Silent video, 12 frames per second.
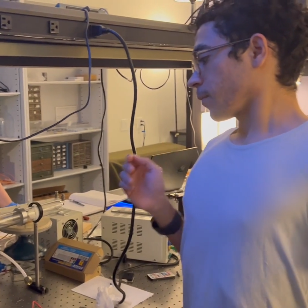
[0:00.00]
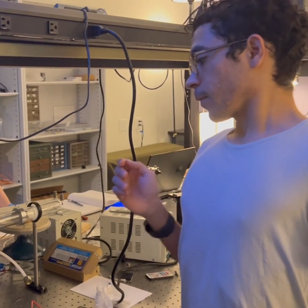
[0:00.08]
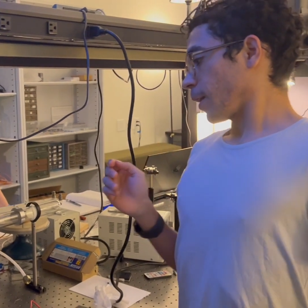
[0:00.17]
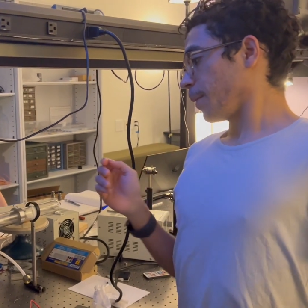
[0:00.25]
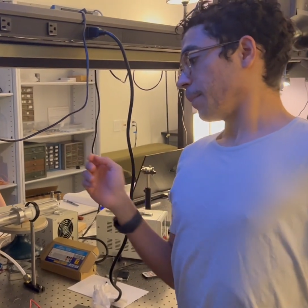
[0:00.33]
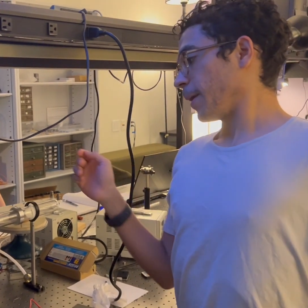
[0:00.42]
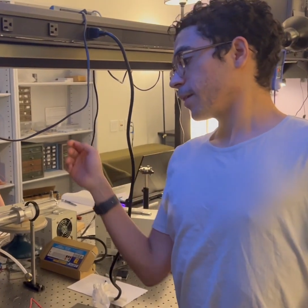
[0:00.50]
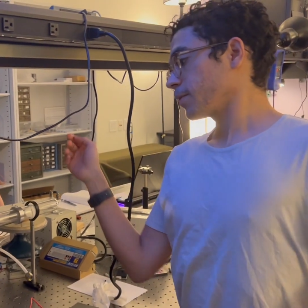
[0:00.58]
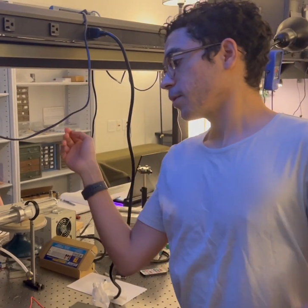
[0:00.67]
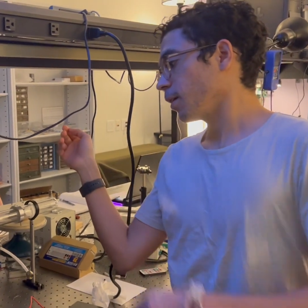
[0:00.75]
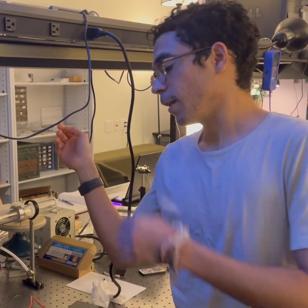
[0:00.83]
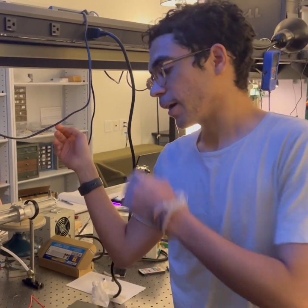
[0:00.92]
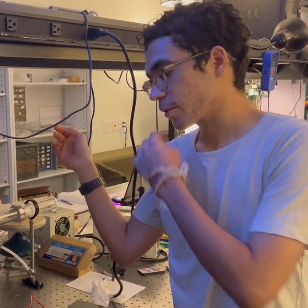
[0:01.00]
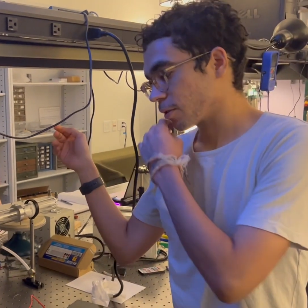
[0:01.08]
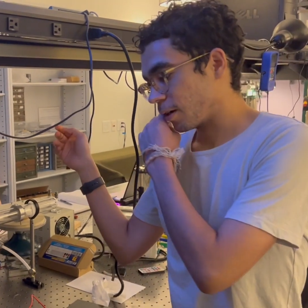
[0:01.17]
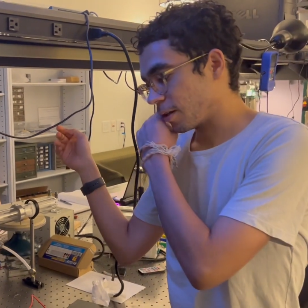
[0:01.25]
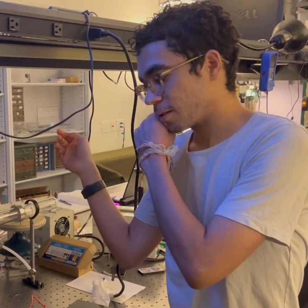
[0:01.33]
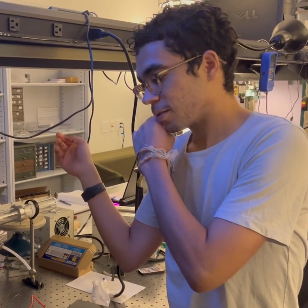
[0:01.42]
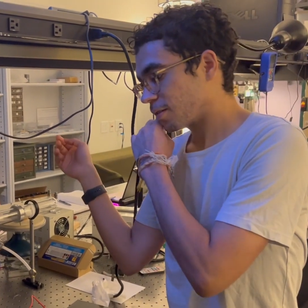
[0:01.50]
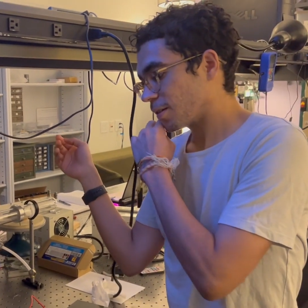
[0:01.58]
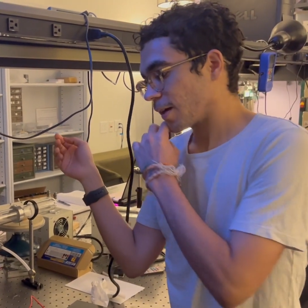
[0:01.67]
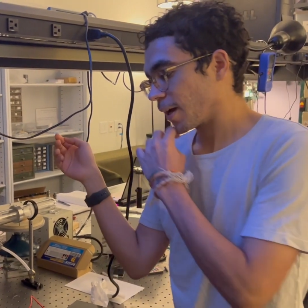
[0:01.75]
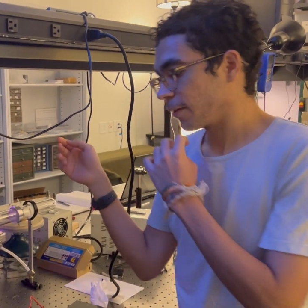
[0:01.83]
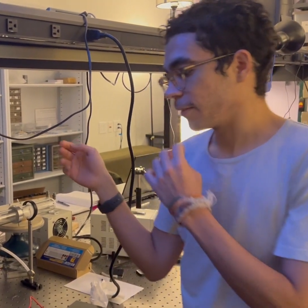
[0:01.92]
it makes the electrons
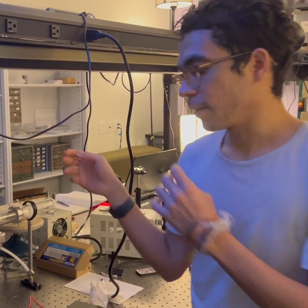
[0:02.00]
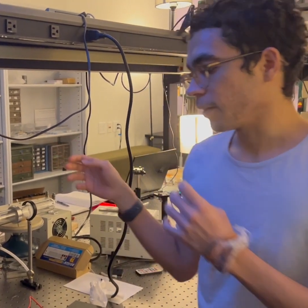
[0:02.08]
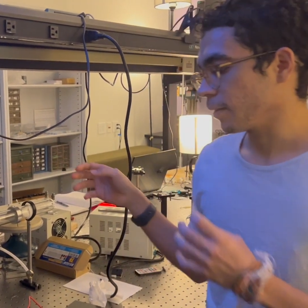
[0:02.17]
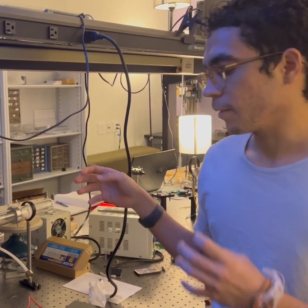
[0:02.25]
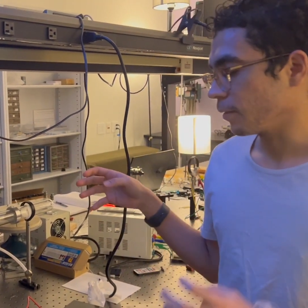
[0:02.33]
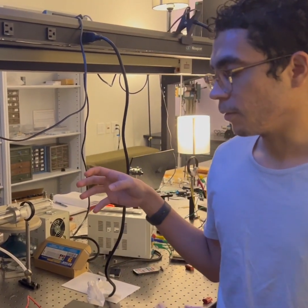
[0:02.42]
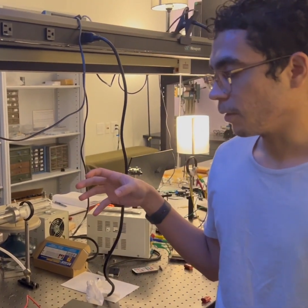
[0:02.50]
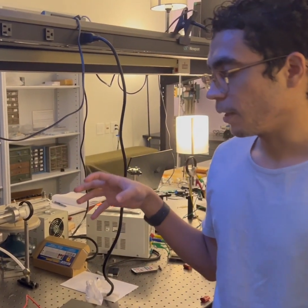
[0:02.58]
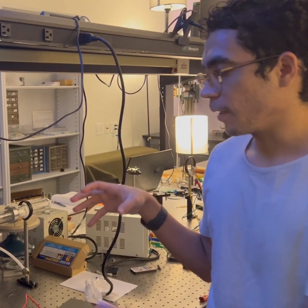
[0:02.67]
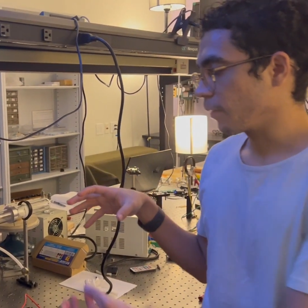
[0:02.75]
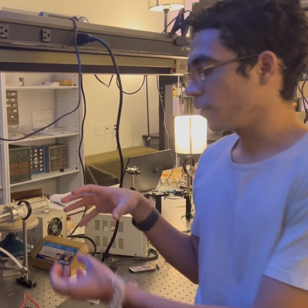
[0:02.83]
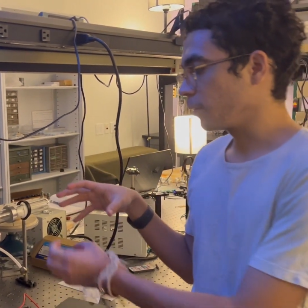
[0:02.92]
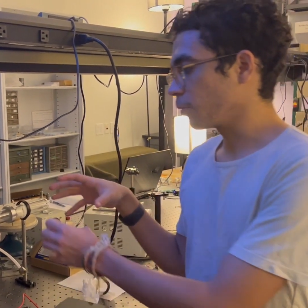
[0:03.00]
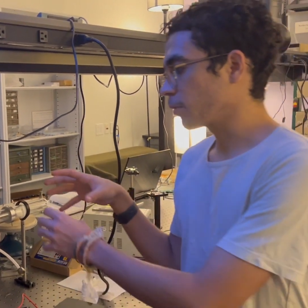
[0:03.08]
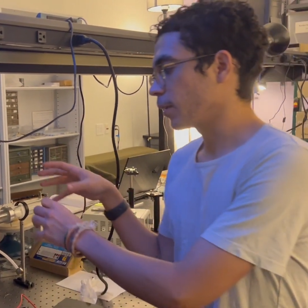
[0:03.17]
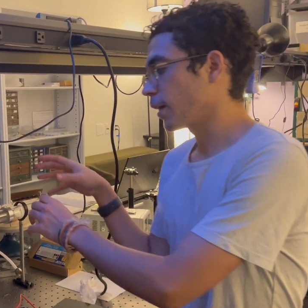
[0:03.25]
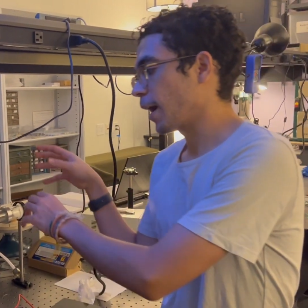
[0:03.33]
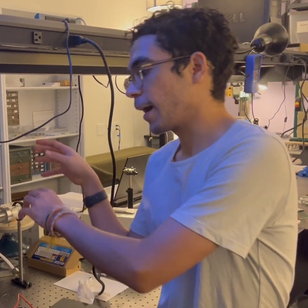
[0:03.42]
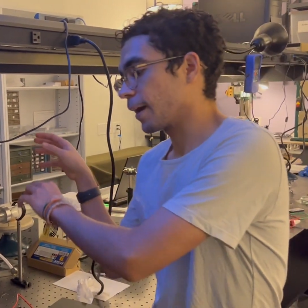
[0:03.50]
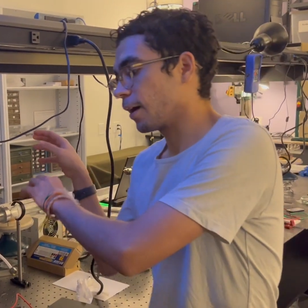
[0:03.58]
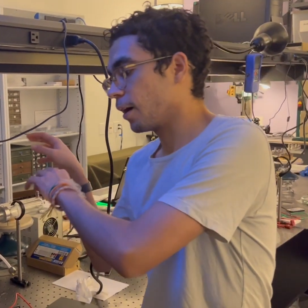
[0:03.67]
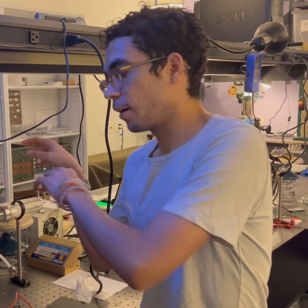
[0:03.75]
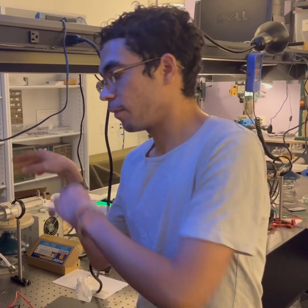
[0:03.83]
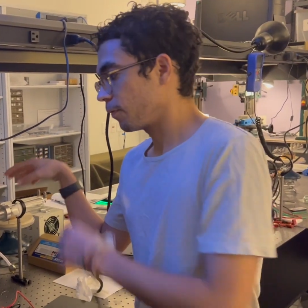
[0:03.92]
and the nuclei
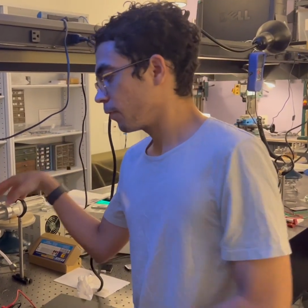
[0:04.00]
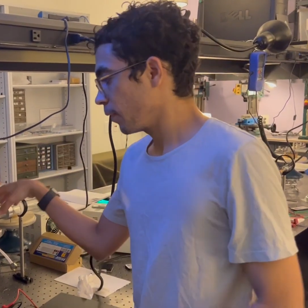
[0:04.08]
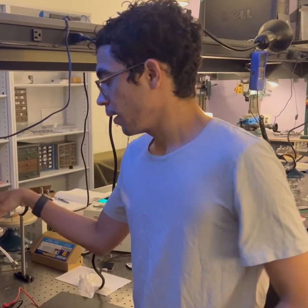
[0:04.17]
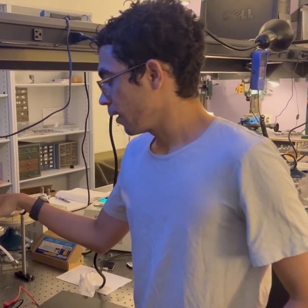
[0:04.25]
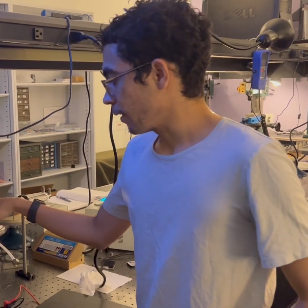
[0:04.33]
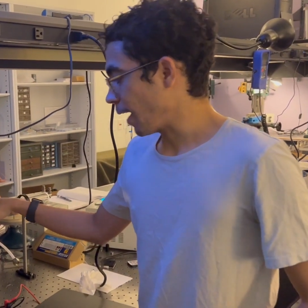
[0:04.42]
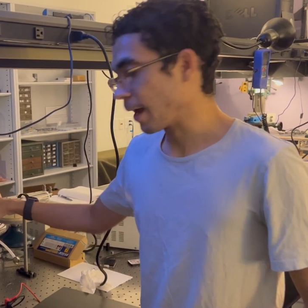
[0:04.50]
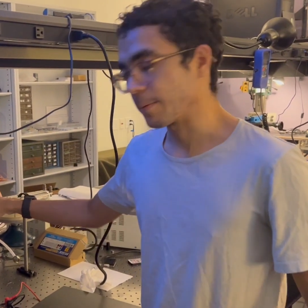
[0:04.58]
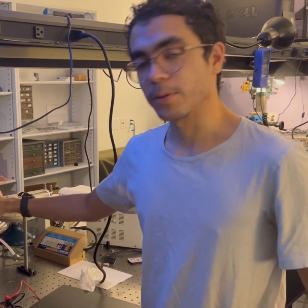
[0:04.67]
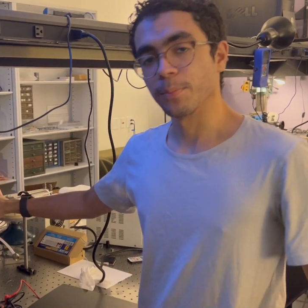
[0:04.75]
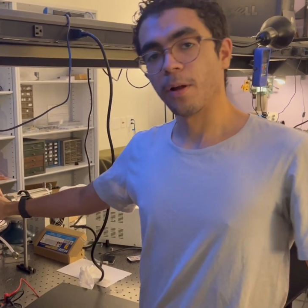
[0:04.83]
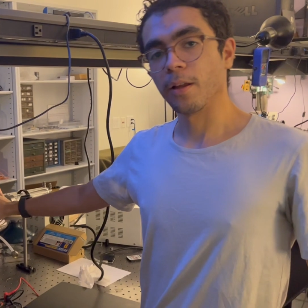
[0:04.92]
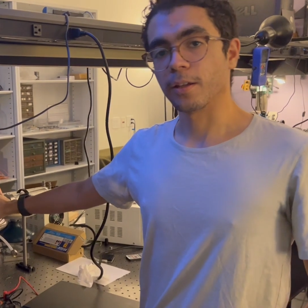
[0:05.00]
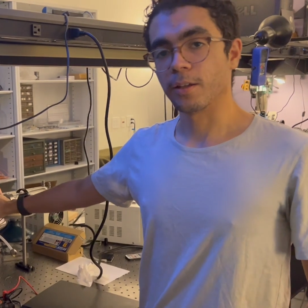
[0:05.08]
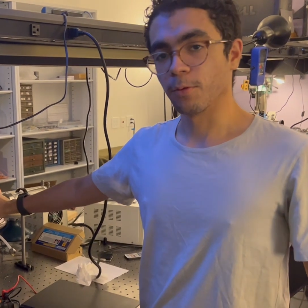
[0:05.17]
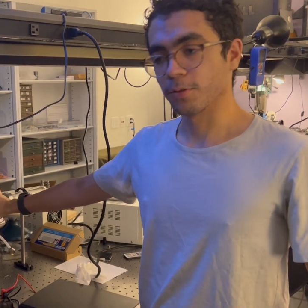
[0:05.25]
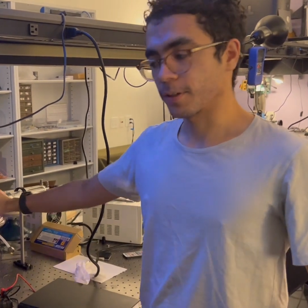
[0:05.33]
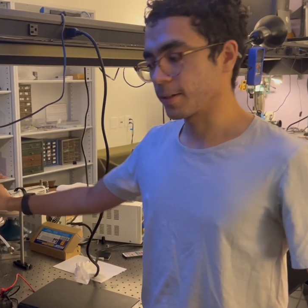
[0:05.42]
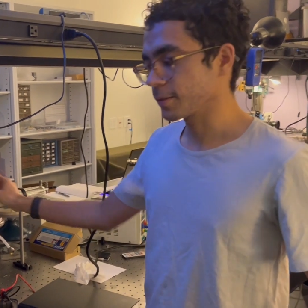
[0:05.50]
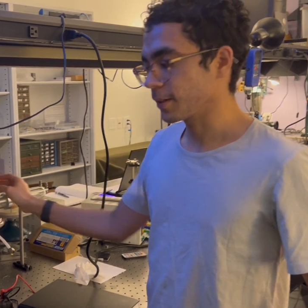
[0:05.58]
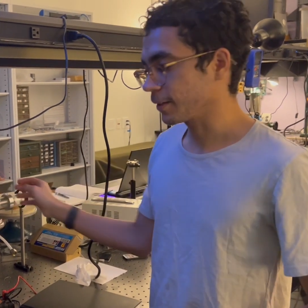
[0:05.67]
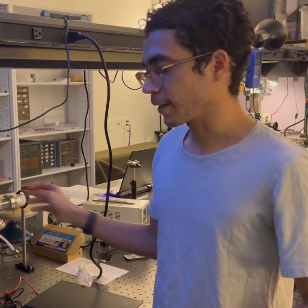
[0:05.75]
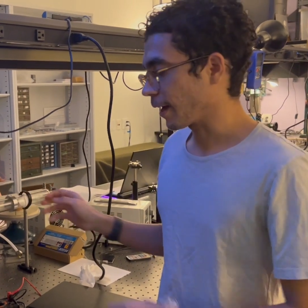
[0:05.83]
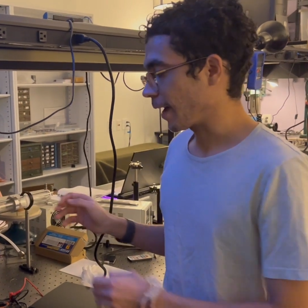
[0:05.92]
of the atoms and molecules
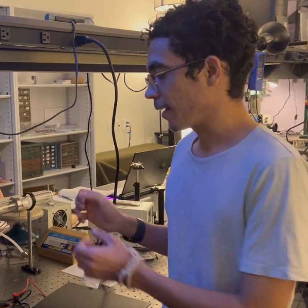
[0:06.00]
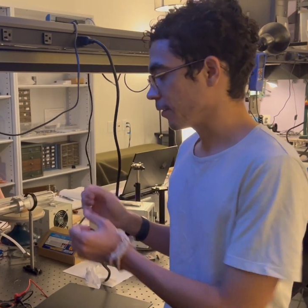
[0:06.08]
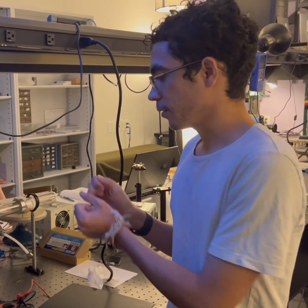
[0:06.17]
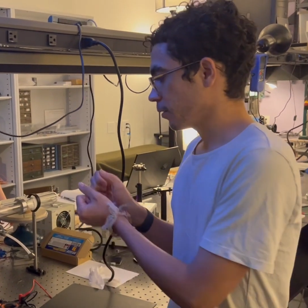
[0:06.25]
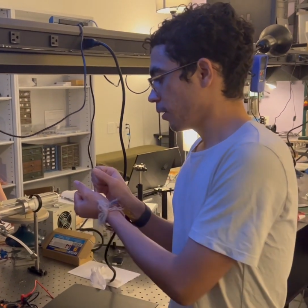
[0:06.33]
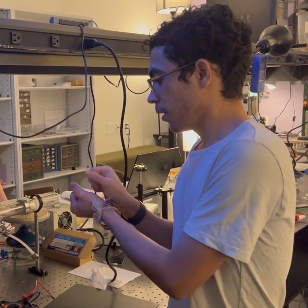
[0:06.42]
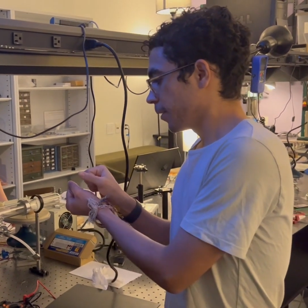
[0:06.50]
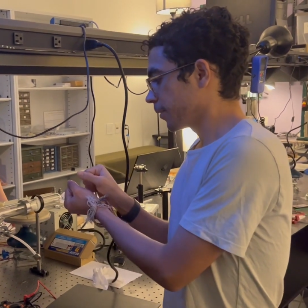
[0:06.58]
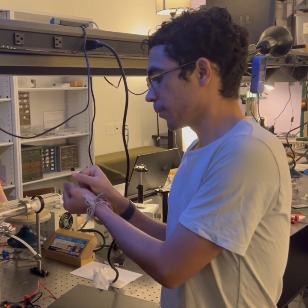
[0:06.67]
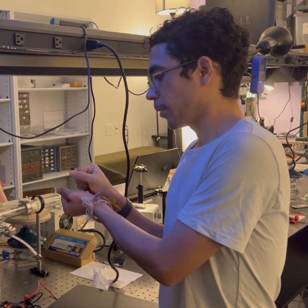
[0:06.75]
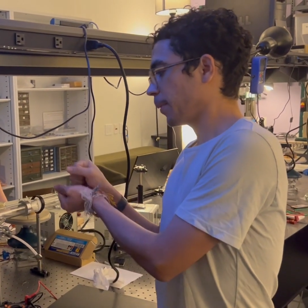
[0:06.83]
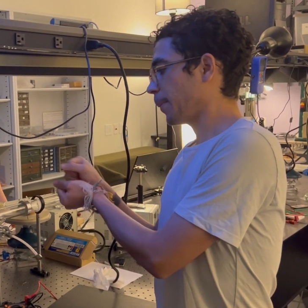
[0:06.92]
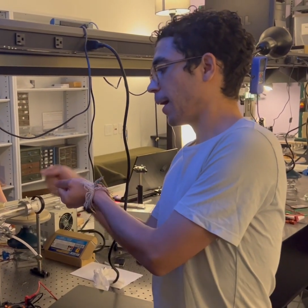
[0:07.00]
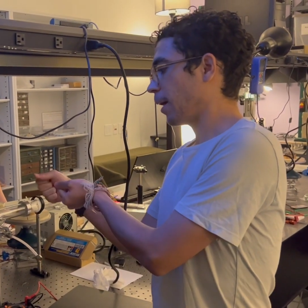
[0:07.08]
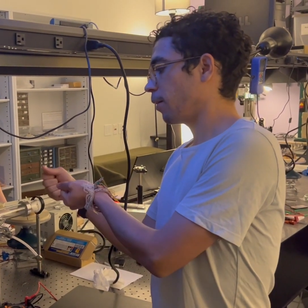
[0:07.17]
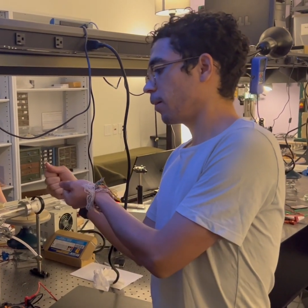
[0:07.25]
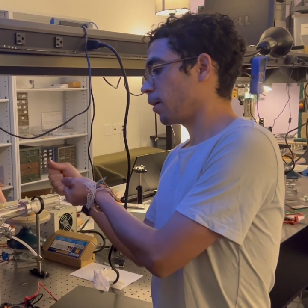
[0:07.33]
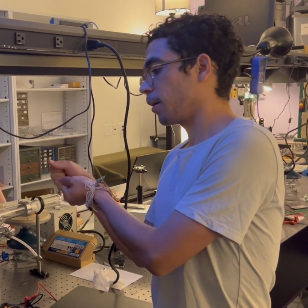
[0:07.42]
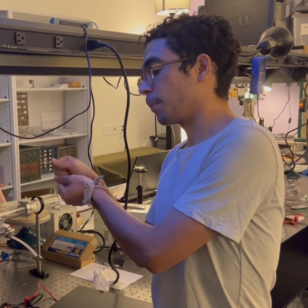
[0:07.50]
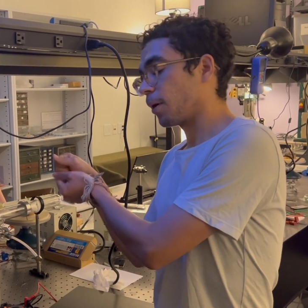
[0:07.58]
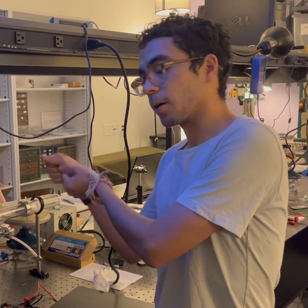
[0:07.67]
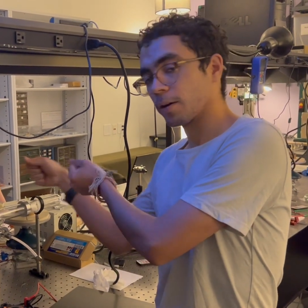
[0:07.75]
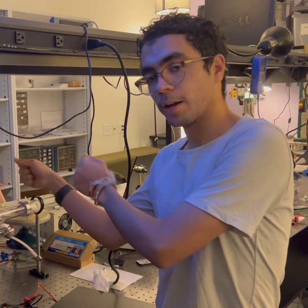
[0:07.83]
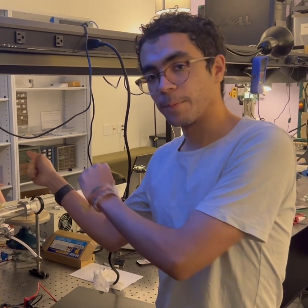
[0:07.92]
inside the gas to rip
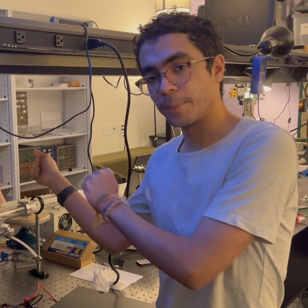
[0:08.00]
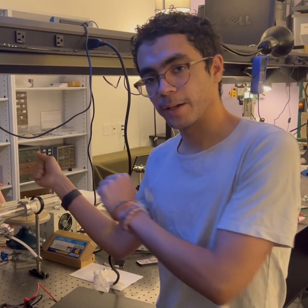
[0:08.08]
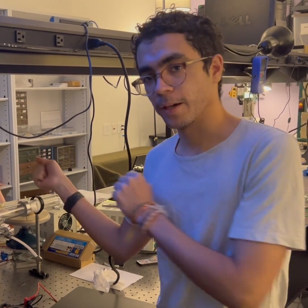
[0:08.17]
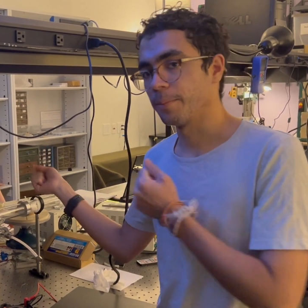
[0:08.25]
apart and become